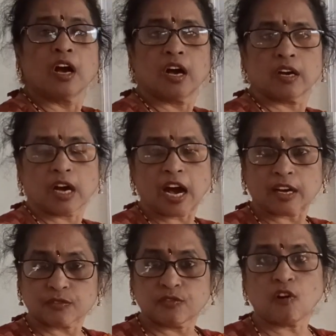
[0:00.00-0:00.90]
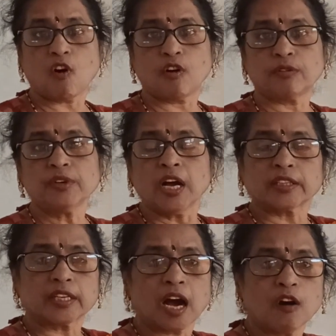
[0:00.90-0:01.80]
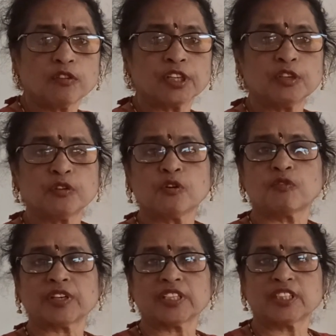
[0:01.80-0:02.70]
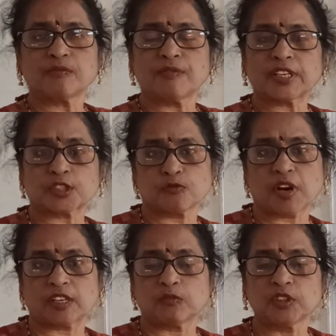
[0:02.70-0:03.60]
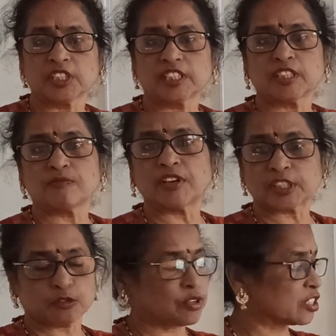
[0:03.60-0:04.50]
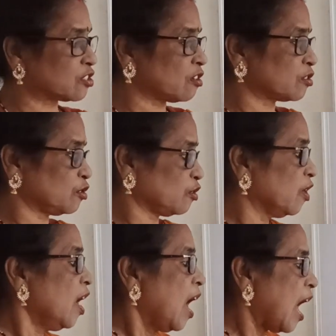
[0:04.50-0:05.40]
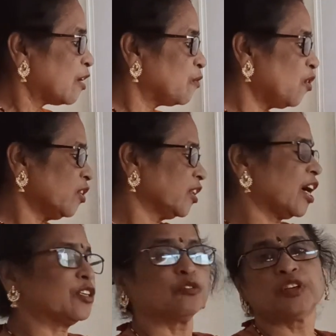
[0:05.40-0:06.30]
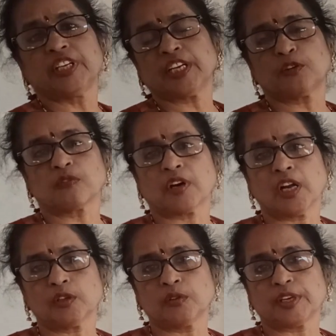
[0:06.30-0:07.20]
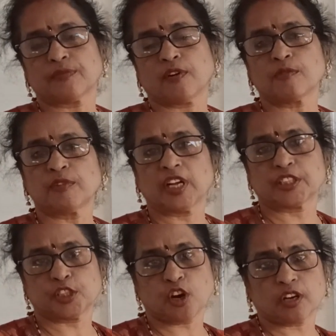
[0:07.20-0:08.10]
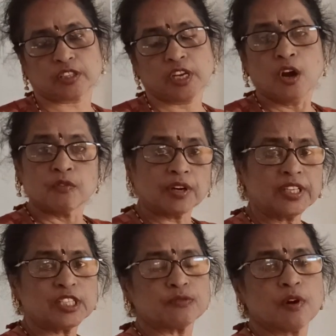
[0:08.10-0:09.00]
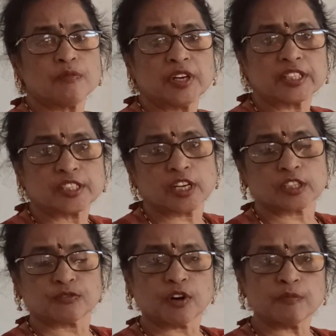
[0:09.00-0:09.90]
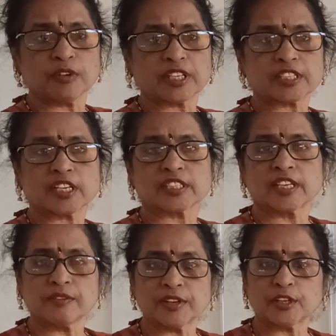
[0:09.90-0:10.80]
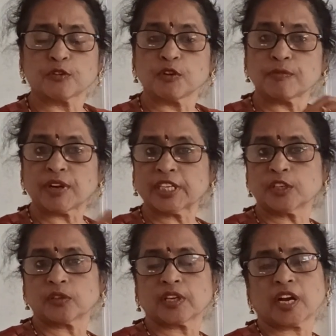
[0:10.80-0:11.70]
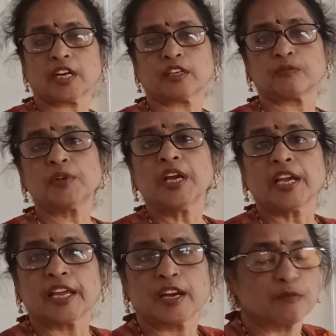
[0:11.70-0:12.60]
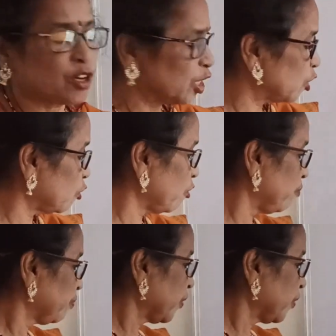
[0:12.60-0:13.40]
are formed, then how can you know what is the best one, which is the best one structure? And for that we need to calculate formula charge. What is formula charge? Formula charge given to a particular atom in a molecule.